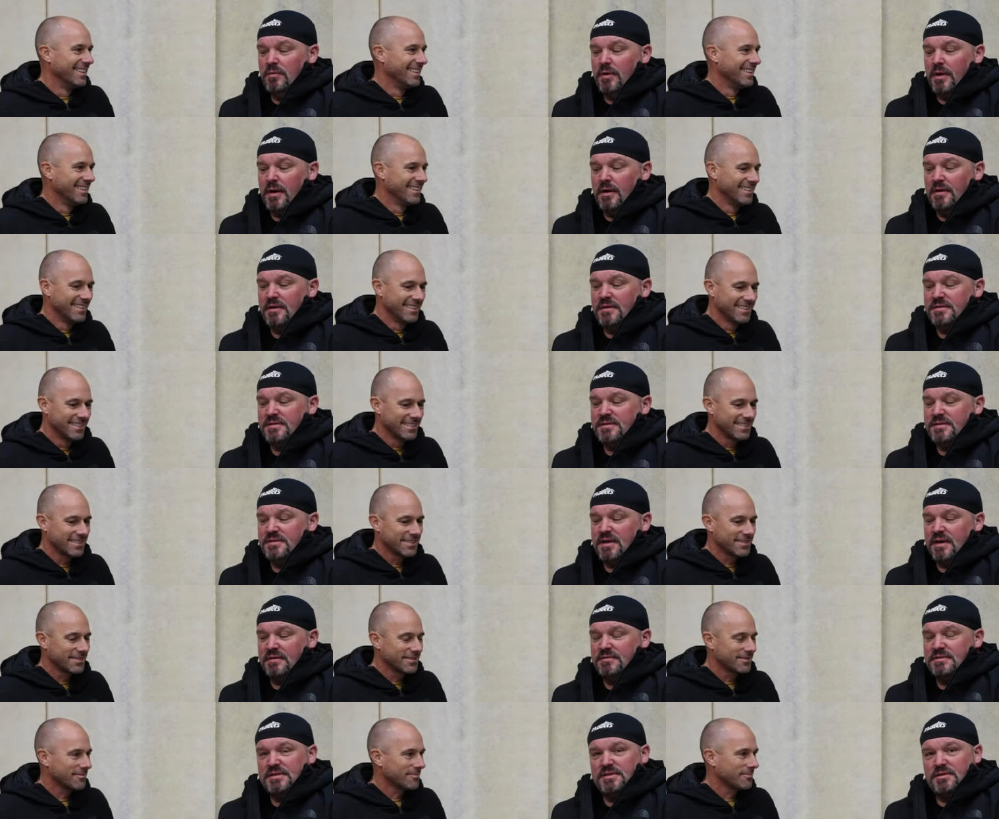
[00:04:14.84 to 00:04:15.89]
Speaker 1: where I was just
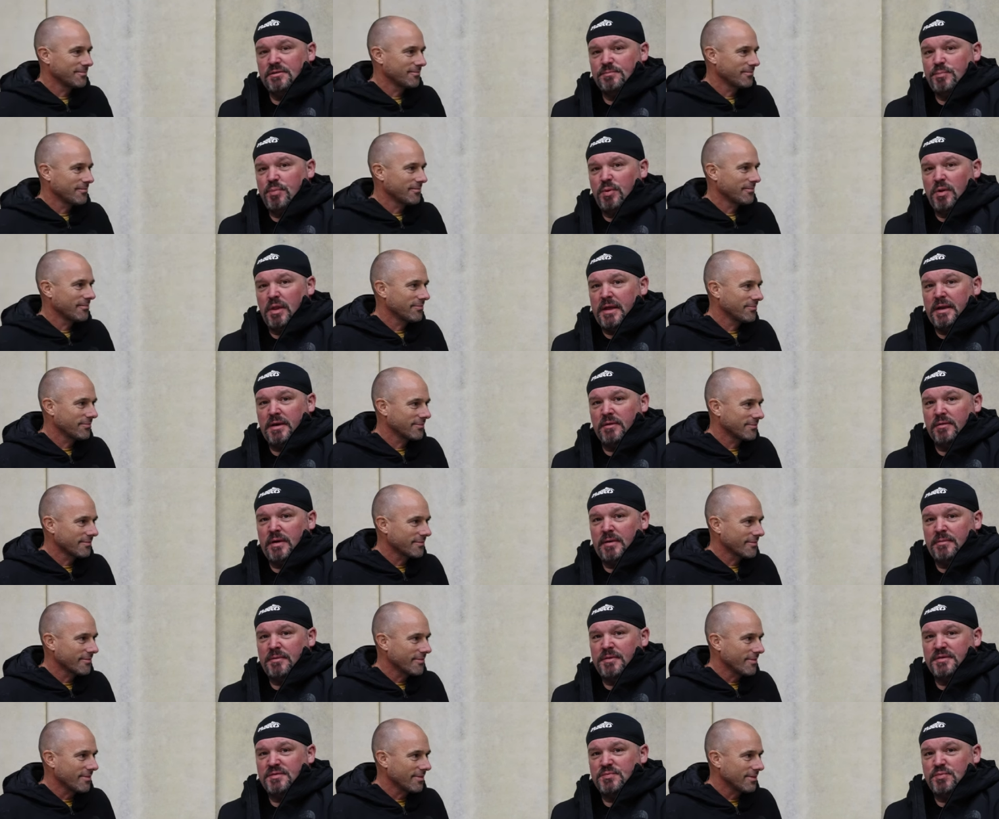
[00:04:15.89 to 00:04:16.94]
I was just playing
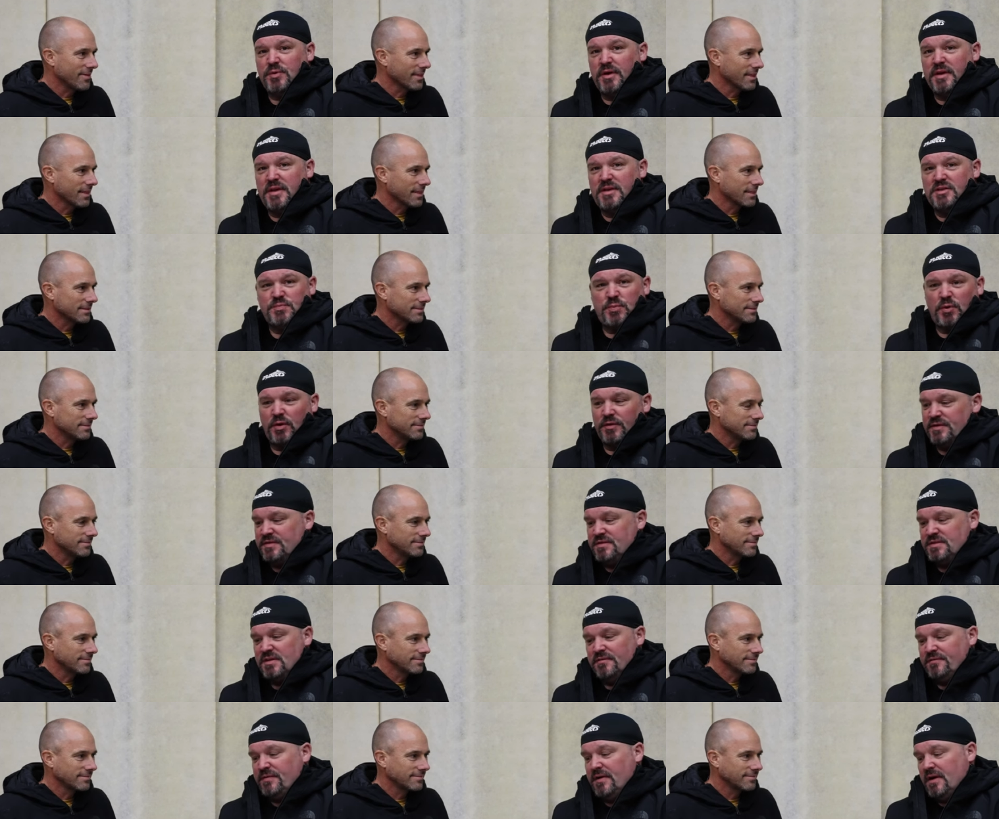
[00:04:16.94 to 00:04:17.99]
around with his product. He just pulled this
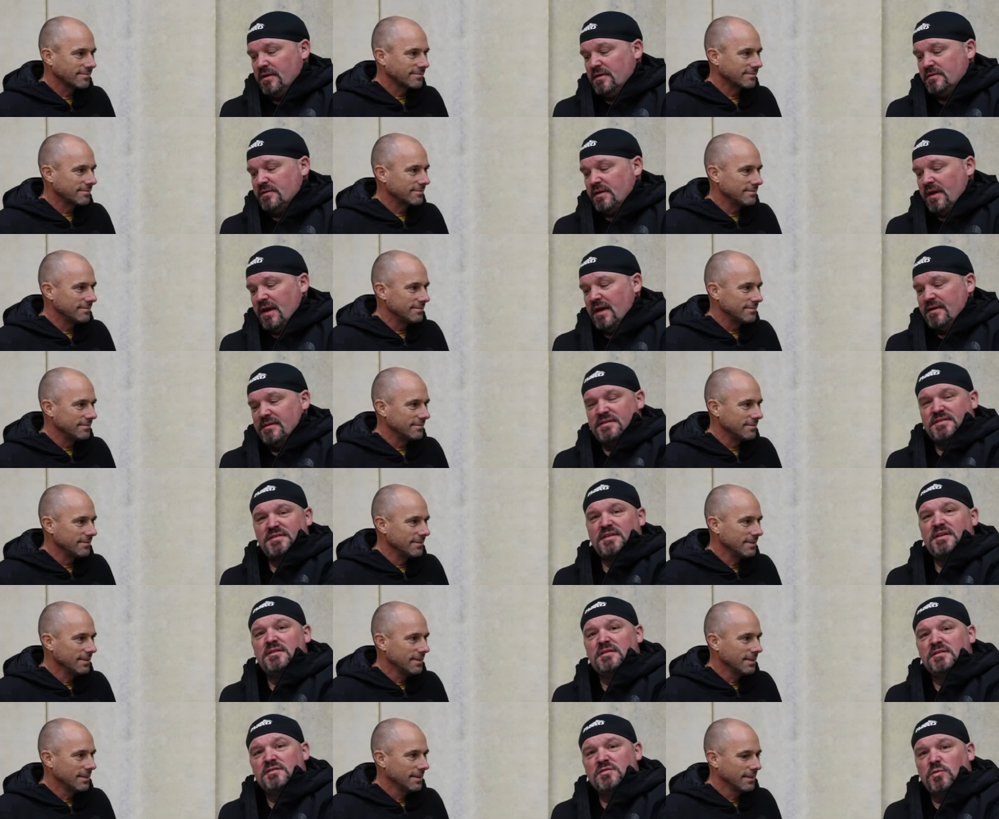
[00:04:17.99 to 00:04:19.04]
stuff out, and I was like, I hadn't
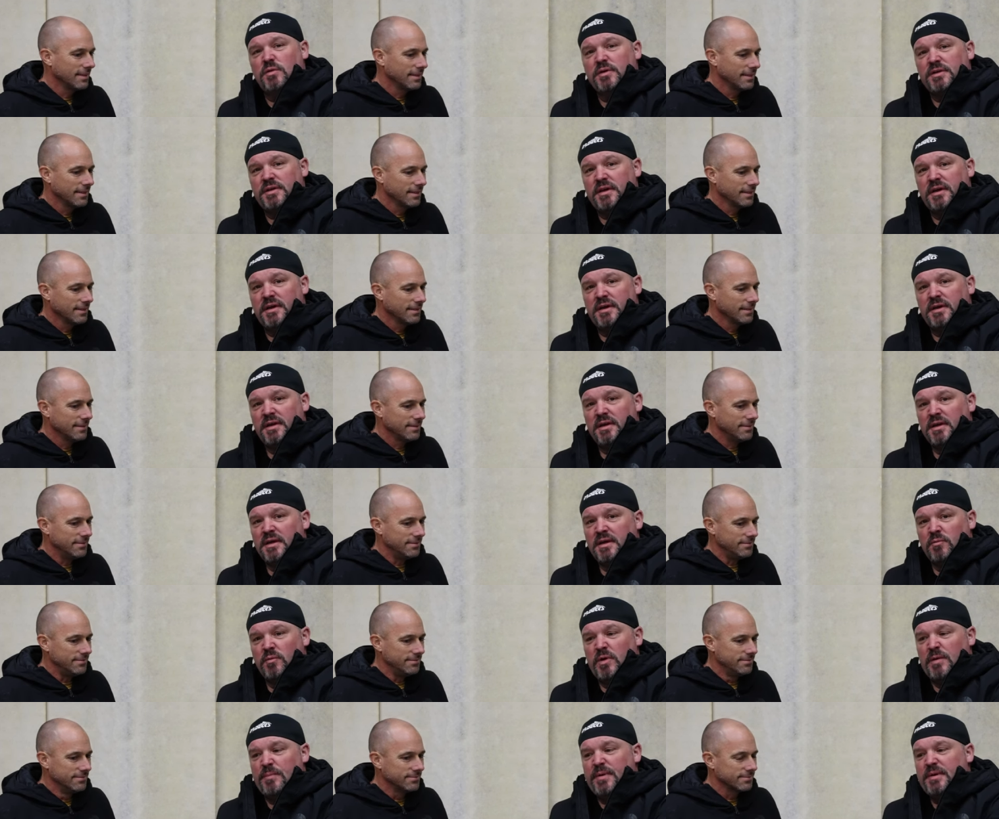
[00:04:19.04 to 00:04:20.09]
seen this one yet.
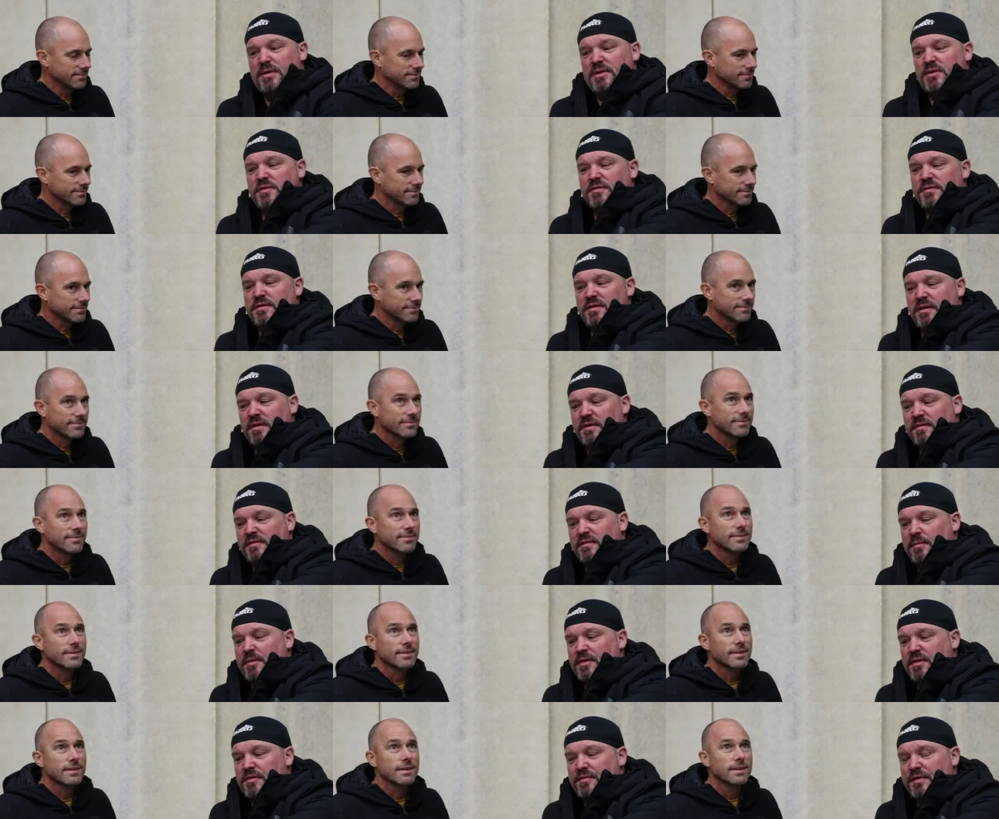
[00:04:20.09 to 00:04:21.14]
We've been using
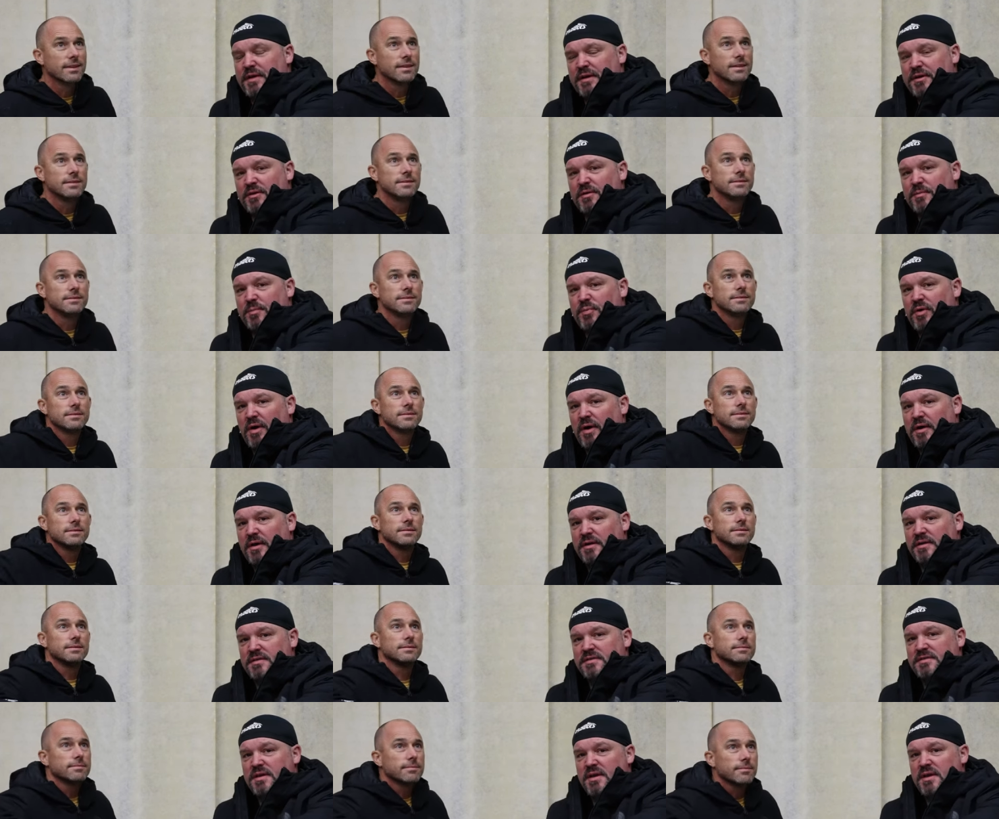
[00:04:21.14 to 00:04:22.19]
some of the thicker
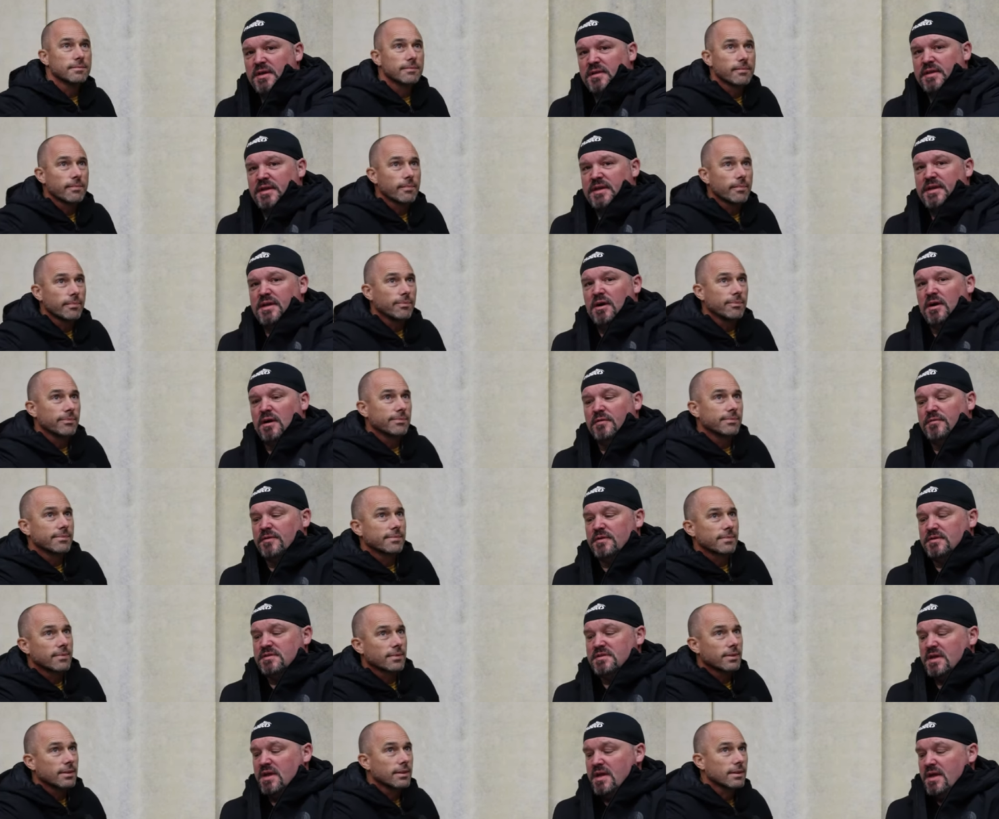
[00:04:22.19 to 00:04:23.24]
products that he
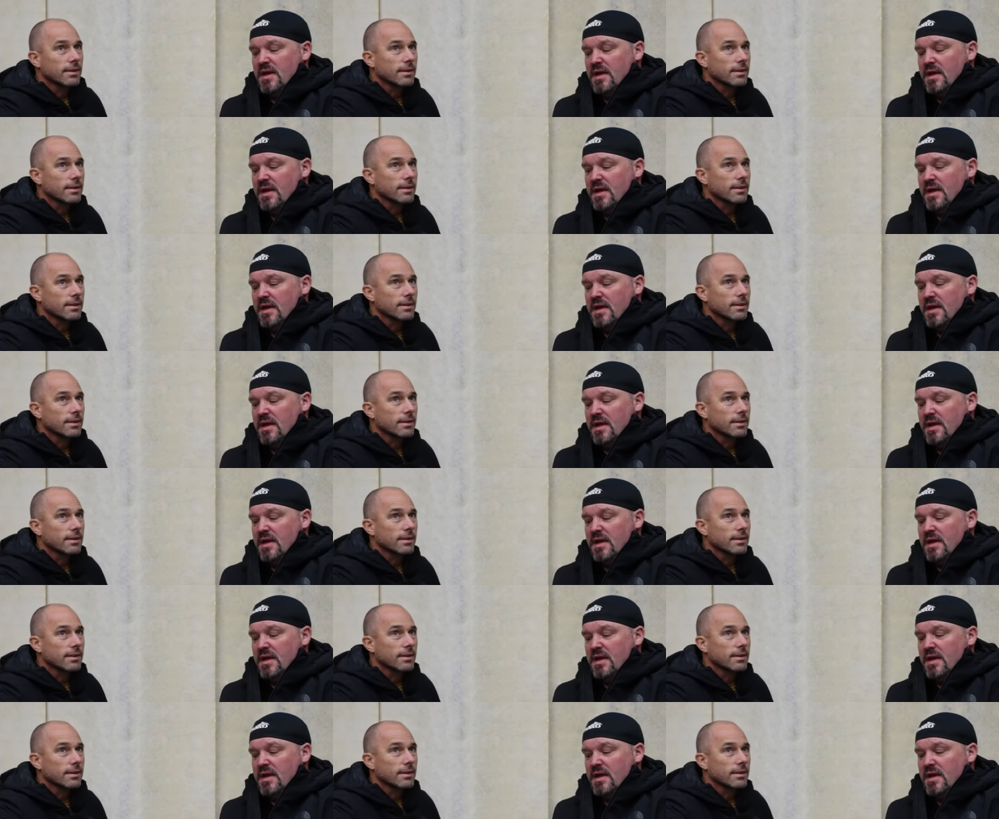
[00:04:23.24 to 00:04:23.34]
offers,